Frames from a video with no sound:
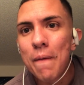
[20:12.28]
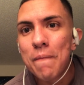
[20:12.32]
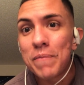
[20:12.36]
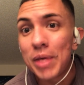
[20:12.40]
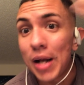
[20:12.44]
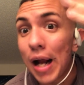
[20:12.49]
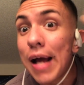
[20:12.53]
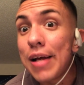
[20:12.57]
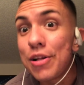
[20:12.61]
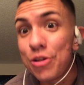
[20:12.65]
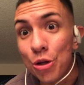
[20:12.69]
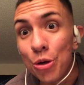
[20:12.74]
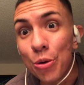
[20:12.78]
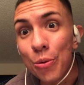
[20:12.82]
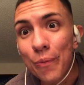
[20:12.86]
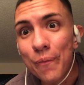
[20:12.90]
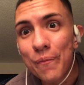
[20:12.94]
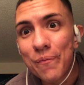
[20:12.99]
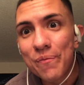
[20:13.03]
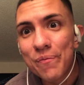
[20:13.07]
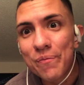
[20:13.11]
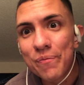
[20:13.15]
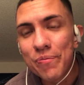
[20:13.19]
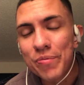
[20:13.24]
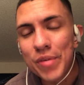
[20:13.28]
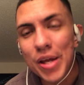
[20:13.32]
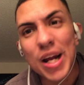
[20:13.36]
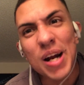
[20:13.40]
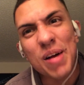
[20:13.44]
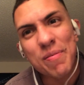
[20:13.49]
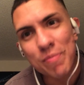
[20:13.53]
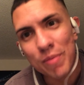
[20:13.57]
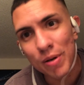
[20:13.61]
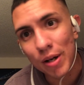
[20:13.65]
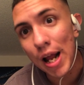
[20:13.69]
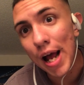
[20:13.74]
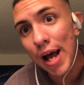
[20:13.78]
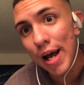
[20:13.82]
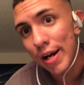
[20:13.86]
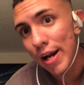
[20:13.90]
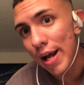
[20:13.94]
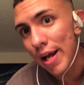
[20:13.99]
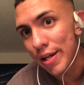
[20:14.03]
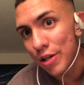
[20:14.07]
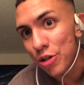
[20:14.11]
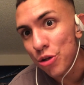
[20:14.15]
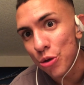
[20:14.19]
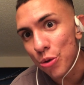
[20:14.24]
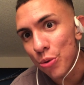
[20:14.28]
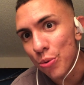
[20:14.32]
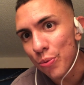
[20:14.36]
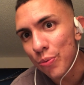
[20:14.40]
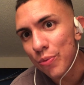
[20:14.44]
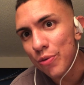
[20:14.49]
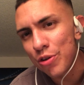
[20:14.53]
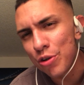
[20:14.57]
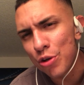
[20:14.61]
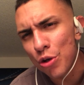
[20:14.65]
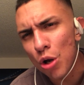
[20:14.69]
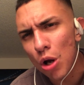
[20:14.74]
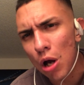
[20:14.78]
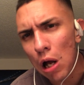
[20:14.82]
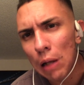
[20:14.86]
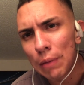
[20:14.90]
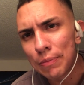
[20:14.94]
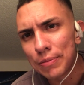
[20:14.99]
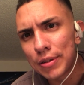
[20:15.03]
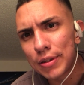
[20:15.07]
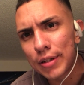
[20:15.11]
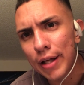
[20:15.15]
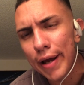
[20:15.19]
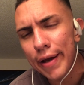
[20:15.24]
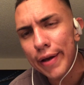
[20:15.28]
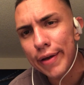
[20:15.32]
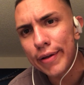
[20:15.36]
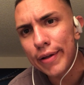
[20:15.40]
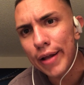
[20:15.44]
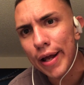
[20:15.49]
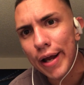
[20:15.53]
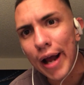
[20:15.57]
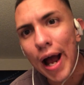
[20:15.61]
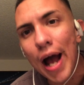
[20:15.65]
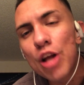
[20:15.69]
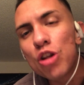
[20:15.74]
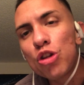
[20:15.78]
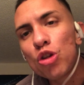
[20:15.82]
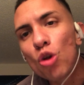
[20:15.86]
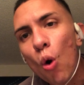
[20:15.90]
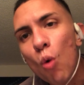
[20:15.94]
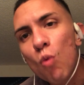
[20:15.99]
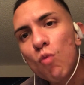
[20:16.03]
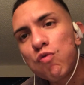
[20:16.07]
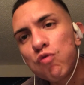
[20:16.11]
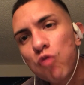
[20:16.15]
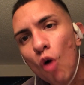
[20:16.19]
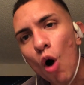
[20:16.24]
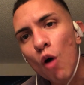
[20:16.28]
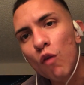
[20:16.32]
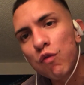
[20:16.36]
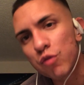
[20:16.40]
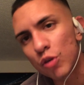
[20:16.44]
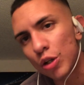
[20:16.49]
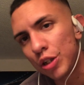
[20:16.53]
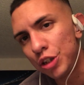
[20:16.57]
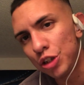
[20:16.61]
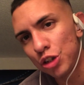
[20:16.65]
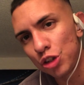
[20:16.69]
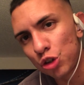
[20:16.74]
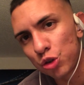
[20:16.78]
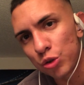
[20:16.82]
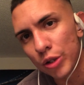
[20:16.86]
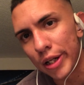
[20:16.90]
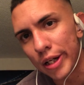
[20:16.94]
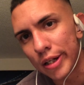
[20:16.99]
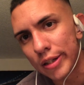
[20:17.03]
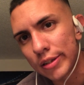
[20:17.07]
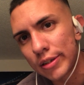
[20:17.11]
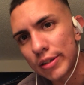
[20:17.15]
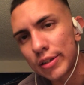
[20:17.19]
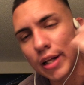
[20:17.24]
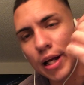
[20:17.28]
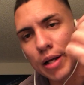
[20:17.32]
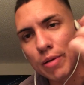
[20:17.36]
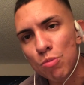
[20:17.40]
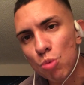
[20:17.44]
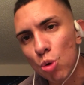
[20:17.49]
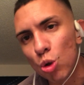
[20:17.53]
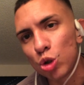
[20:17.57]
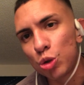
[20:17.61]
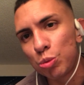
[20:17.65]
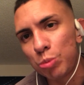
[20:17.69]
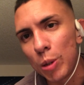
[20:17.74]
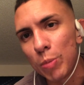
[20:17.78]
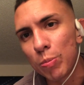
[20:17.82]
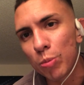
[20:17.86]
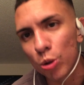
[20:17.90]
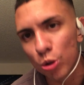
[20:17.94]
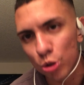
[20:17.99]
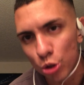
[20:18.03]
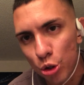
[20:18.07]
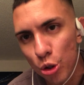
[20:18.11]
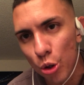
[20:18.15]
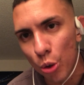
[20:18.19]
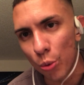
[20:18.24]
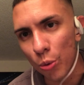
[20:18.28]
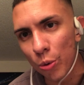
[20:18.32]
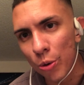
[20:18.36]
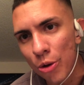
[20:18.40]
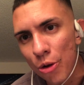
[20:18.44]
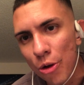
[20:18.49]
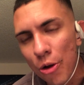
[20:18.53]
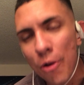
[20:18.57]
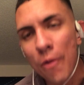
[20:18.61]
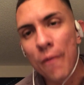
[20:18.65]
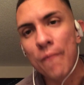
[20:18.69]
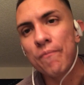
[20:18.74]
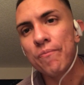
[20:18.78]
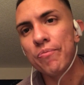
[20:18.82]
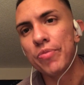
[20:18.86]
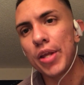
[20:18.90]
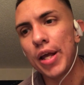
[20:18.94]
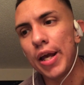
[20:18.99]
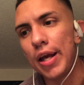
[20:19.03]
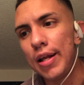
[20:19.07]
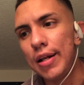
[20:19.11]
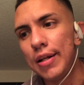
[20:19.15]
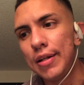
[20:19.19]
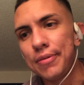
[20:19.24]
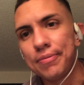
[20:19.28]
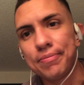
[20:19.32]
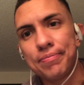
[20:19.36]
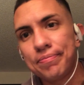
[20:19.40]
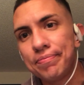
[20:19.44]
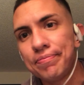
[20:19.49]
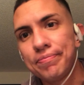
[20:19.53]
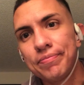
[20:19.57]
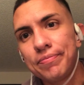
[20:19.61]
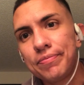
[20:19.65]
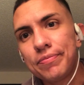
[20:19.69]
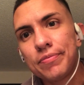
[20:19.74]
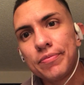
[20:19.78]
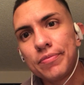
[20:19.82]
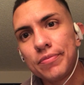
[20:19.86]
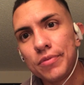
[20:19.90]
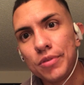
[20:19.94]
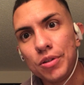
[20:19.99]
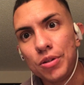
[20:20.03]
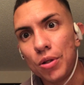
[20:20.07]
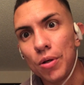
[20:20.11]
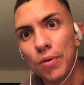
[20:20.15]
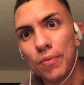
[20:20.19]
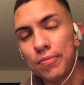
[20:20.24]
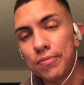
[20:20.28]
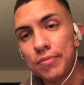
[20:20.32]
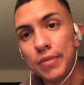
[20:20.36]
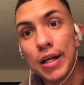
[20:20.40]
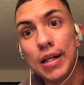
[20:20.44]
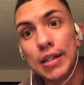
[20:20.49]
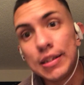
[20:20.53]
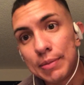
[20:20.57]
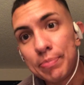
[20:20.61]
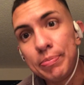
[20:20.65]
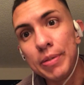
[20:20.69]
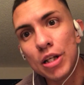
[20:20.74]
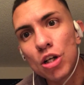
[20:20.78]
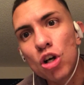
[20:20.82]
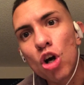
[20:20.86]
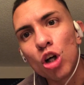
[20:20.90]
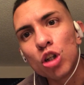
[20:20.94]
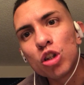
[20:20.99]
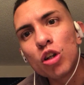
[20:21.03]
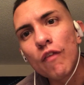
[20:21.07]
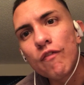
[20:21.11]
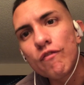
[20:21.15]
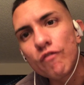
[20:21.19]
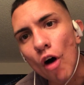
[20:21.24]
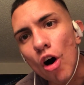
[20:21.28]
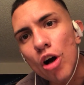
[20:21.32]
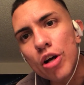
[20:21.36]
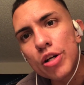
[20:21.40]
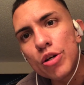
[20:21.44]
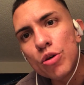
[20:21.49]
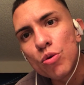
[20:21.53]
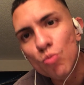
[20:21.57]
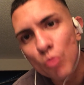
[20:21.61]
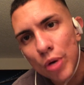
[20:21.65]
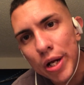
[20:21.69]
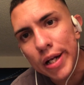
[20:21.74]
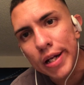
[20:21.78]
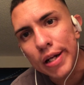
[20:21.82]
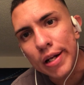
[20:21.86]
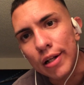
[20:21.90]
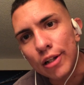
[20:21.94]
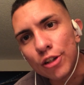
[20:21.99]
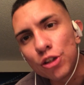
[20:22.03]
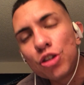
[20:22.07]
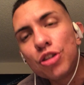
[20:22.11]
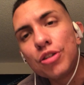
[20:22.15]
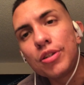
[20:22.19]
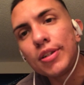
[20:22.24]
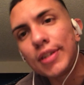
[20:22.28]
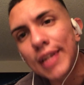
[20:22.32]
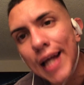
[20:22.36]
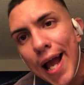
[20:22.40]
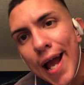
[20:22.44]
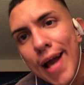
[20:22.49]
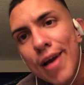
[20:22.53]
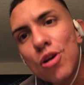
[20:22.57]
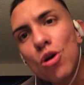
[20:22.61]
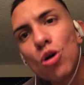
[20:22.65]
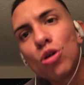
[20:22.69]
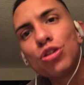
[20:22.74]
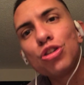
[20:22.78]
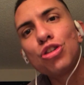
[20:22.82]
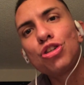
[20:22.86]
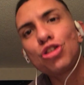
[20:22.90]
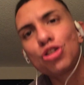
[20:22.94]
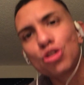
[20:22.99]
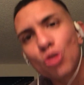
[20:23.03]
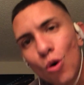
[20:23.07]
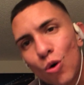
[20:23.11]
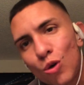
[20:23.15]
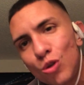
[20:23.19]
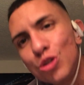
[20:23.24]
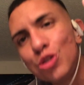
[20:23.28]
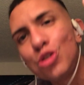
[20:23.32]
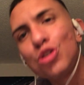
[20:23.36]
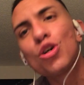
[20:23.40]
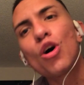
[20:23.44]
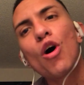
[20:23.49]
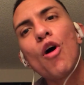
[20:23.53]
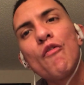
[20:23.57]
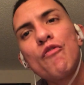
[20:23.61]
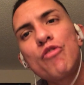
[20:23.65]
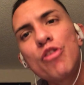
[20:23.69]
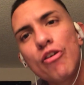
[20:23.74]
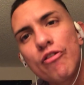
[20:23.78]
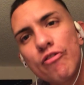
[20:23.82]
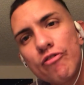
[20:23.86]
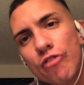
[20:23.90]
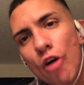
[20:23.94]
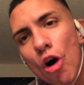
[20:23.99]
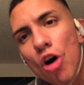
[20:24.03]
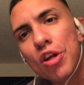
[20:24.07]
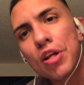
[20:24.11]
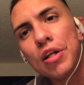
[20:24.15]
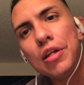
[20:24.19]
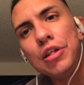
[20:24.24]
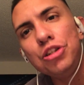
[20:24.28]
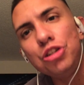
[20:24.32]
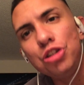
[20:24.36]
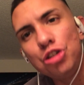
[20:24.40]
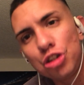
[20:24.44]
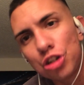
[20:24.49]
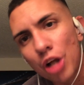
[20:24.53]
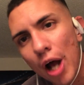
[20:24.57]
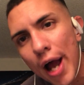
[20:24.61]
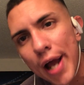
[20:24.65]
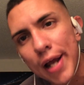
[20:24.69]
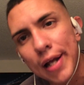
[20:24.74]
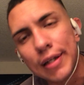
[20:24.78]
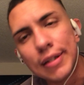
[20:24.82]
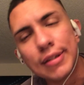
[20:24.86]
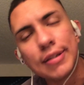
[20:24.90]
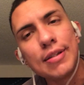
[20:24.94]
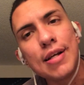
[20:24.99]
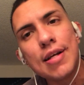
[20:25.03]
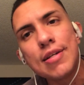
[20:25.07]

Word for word: But I do, and I'm glad I do. You know what I'm saying? Like I don't fall for these tricks like most people do, and you know, it's because of fucking reading. To stand on the shoulders of your fucking giants.